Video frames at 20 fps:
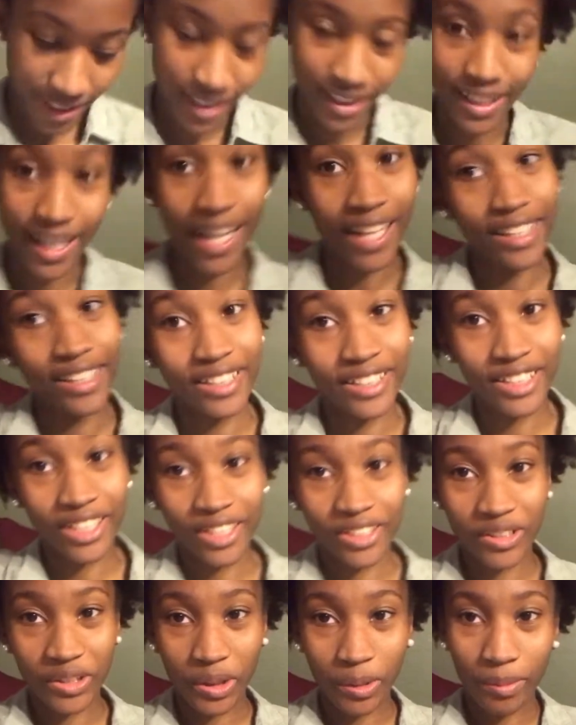And I'll let
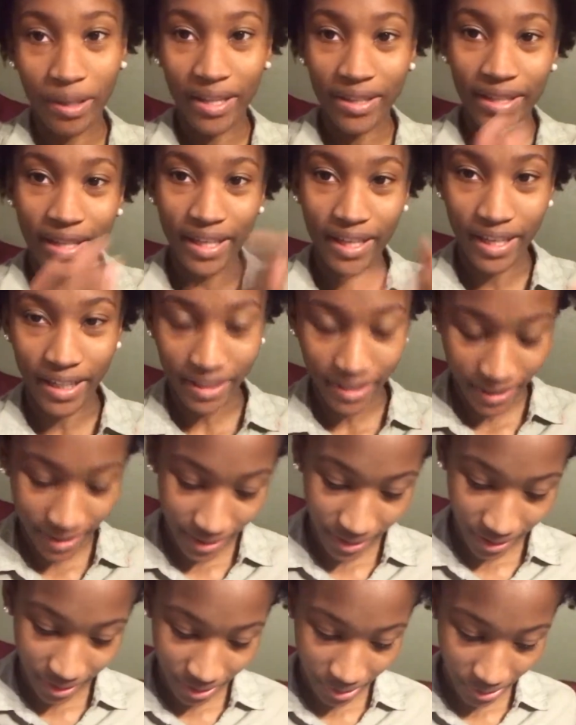y'all know about that
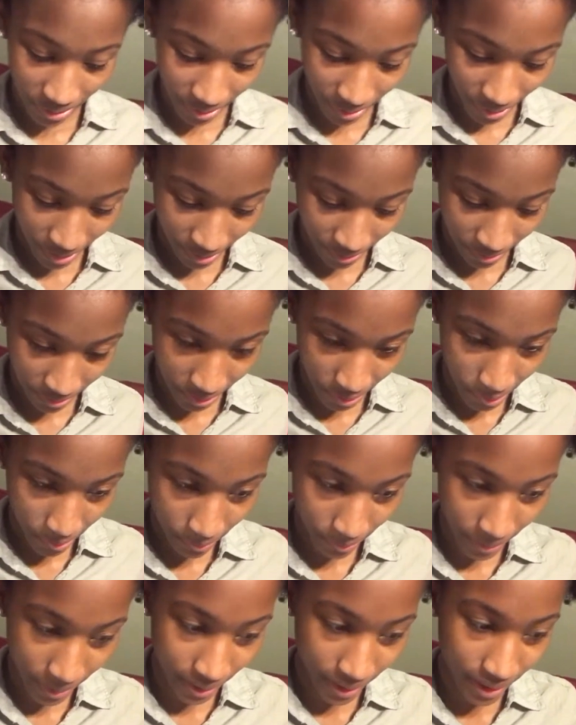a little later on.
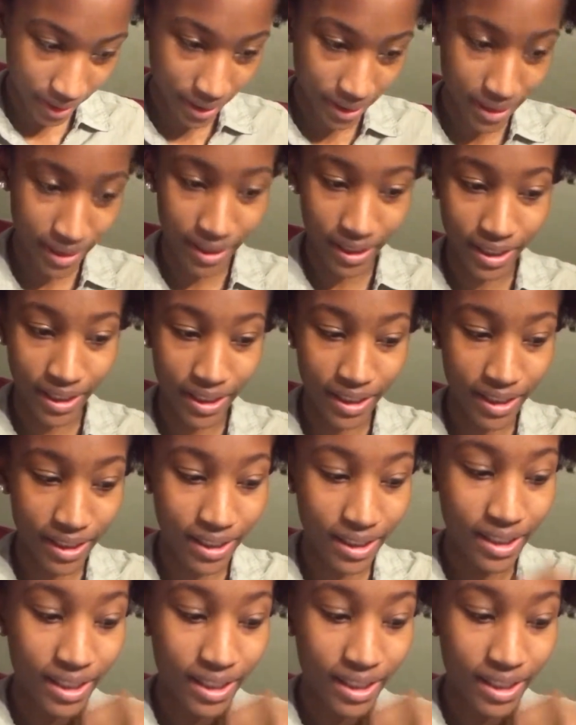But yeah,